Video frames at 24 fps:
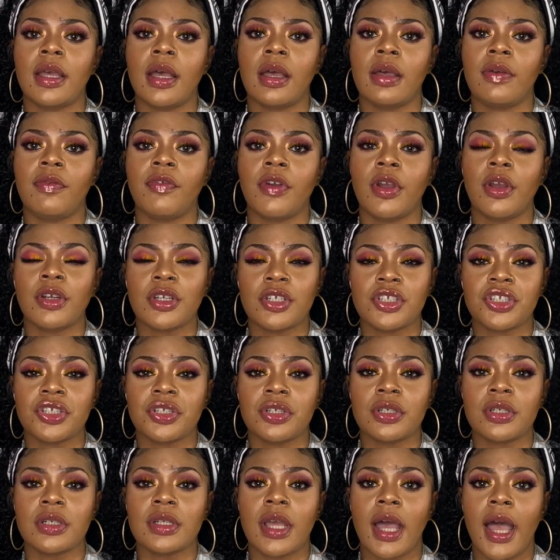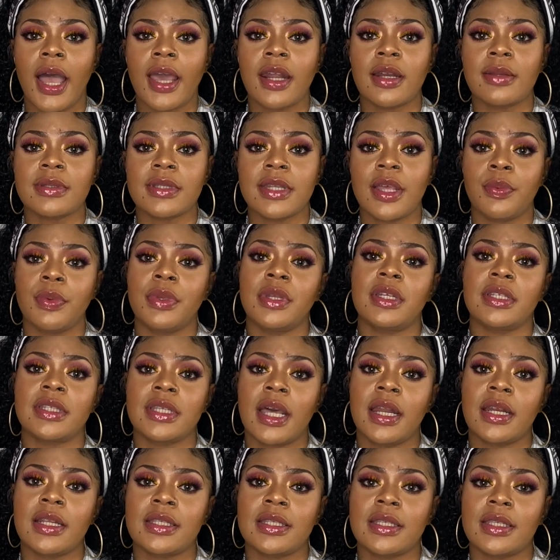furniture items that we
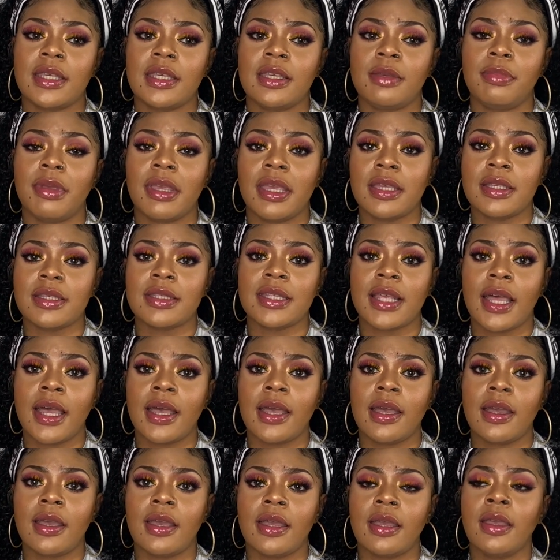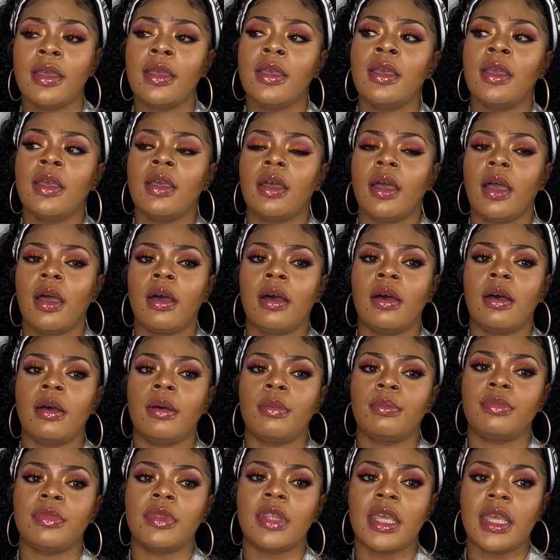decided to keep inside.
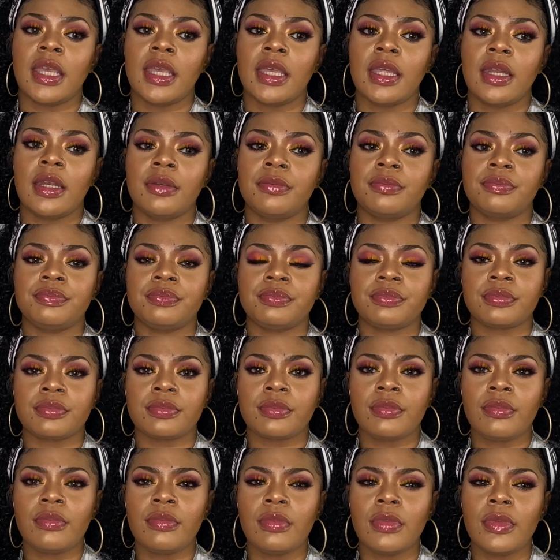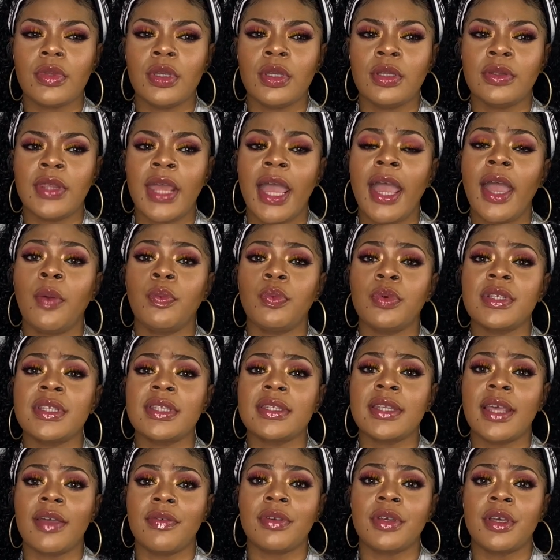Then that was
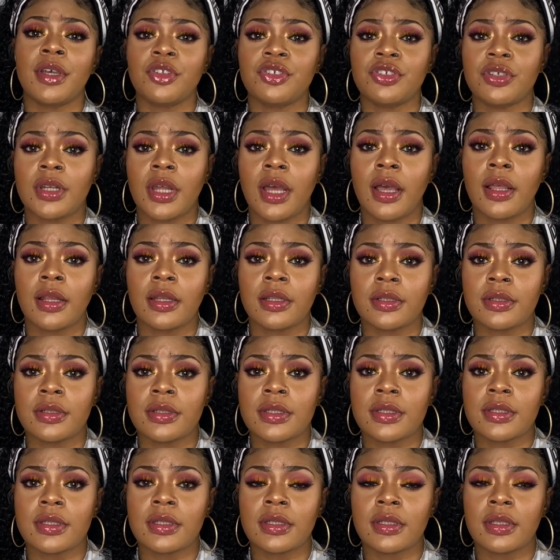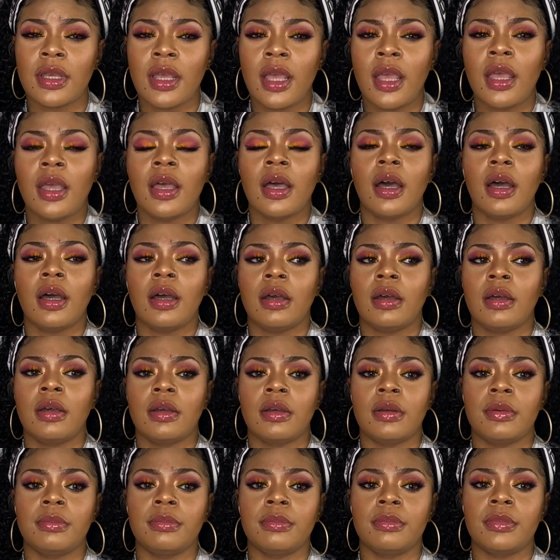$700.
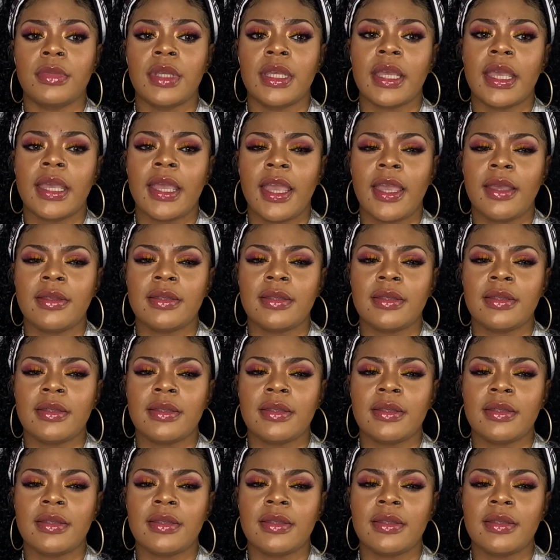It came